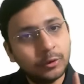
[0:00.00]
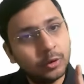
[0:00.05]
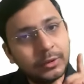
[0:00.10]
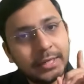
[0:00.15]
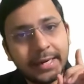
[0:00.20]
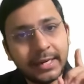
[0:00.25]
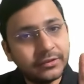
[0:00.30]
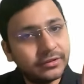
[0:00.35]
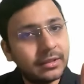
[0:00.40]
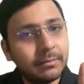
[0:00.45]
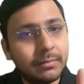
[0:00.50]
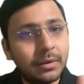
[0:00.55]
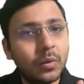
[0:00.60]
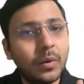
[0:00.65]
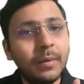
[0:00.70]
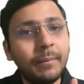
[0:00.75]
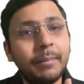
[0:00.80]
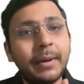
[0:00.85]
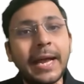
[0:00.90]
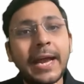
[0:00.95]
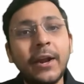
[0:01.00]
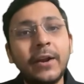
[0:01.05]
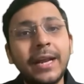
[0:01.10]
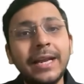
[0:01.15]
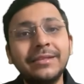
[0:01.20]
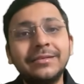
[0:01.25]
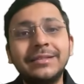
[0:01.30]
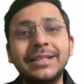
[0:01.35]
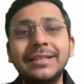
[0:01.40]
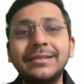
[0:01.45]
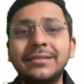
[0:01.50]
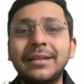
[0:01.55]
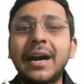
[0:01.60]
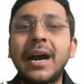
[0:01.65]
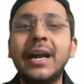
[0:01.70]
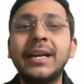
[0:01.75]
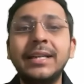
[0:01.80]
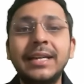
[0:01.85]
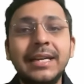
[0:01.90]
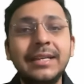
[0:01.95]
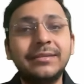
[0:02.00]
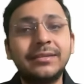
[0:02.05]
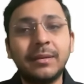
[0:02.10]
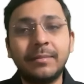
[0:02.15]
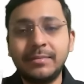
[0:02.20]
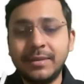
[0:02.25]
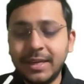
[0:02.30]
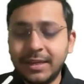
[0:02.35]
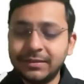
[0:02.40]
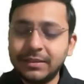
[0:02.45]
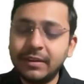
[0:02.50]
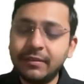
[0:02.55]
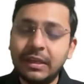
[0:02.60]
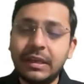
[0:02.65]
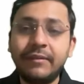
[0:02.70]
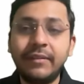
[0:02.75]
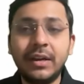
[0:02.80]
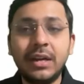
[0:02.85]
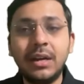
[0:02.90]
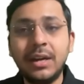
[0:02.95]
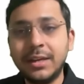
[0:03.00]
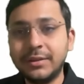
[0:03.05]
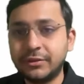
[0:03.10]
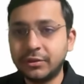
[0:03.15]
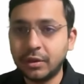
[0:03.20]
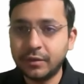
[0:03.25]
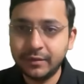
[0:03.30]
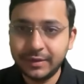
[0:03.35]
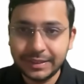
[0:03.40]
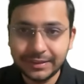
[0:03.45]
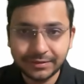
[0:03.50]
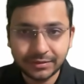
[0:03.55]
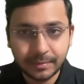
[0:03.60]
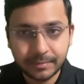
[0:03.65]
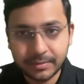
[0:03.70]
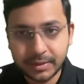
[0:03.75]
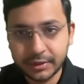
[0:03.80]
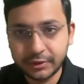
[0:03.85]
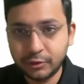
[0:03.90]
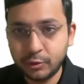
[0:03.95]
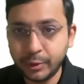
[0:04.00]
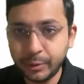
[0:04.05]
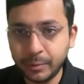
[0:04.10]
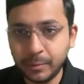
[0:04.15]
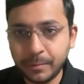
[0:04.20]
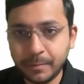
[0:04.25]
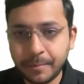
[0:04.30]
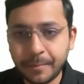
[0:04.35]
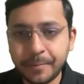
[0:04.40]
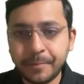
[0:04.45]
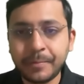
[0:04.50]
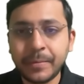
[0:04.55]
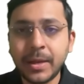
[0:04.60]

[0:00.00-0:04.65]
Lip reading: So that is number one, prioritize these high yield subjects. I've given a list of these subjects to you.